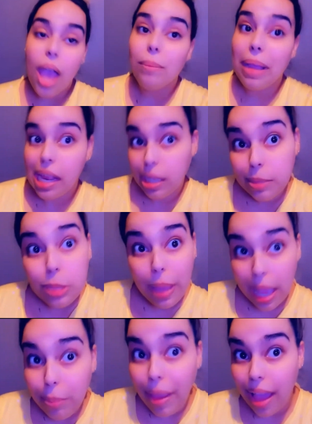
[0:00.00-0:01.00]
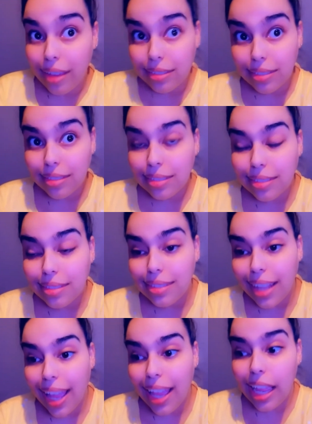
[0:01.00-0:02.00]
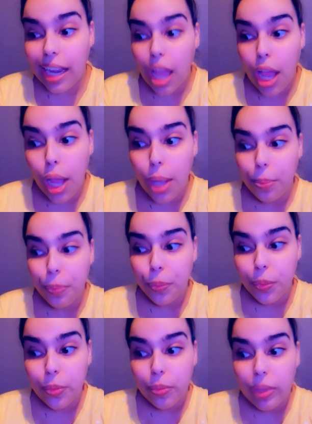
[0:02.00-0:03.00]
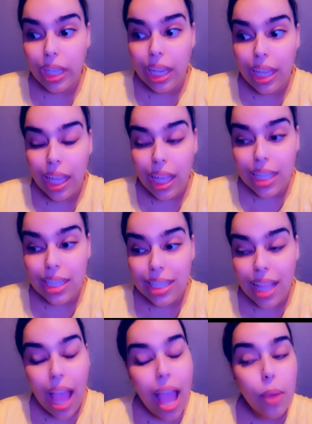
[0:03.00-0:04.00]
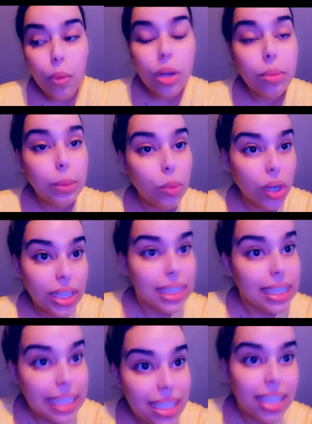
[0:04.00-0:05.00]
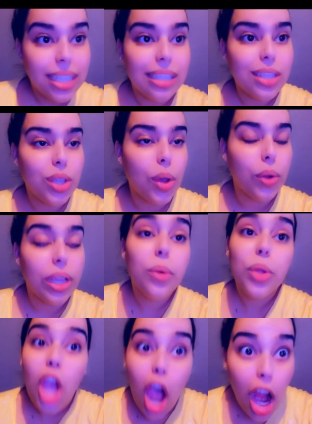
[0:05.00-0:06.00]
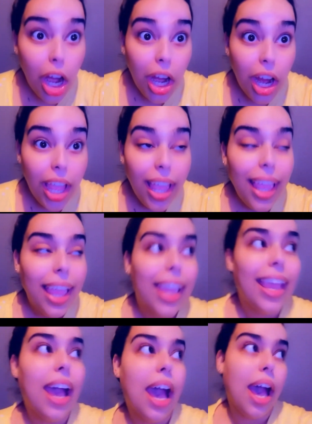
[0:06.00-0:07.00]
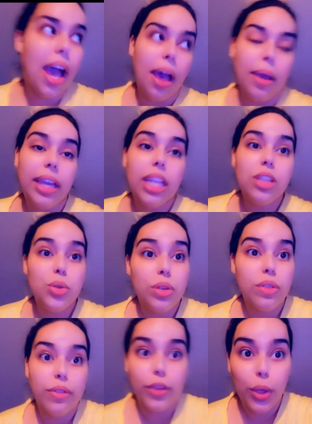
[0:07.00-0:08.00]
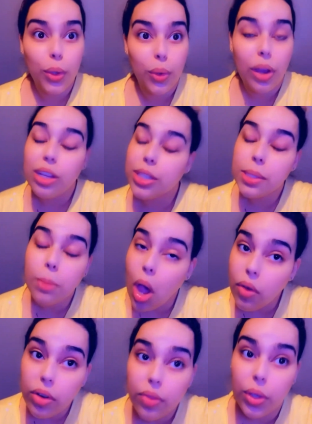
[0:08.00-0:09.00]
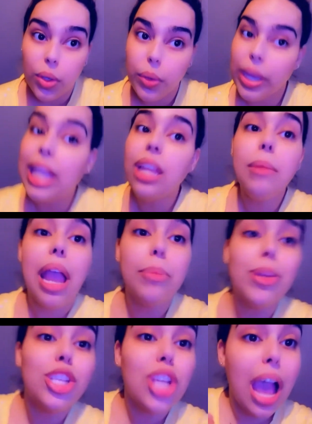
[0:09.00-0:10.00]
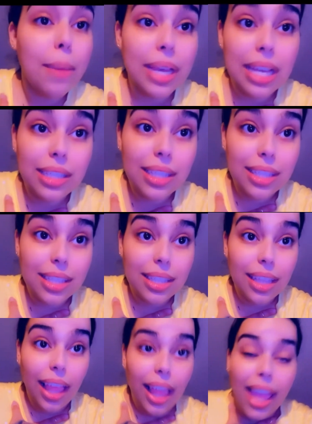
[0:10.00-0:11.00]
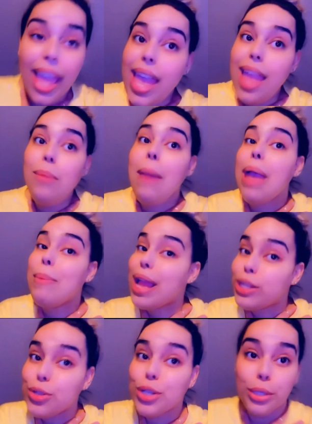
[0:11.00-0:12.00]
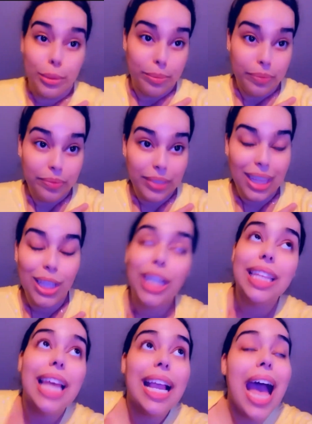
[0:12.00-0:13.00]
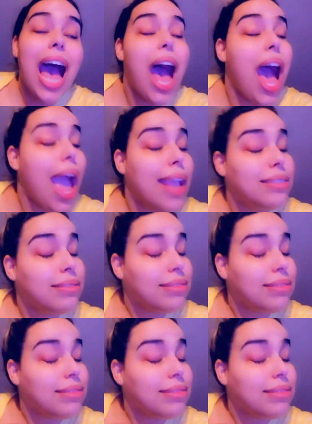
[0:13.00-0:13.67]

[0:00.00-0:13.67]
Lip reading: My name is Bang Bang, and I want to be more consistent, so here we are, gonna do a review, a small review, in my pajamas, in my bedroom, looking like a hot